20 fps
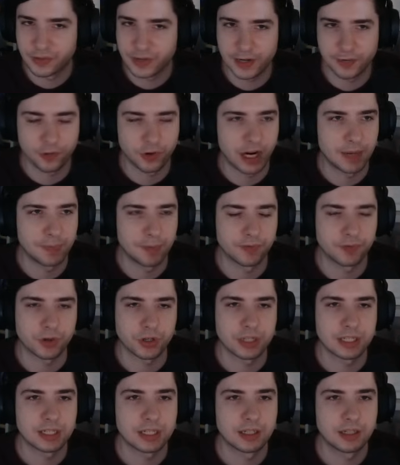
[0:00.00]
for Hyper
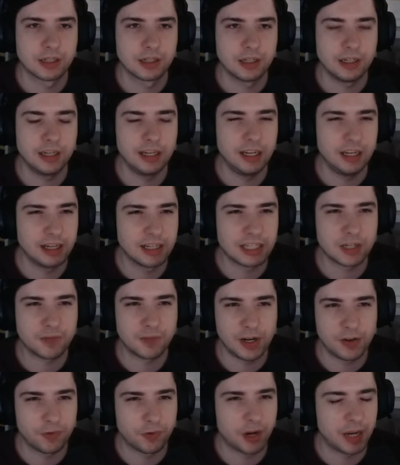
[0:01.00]
Voice. It is great
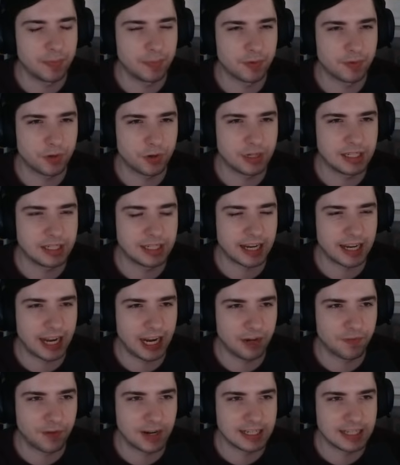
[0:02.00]
for Hyper Voice. I hate
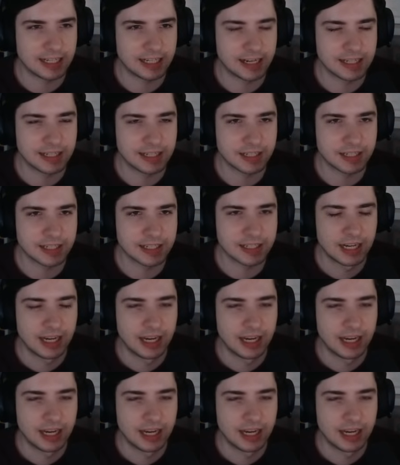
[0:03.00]
Vice Glasses.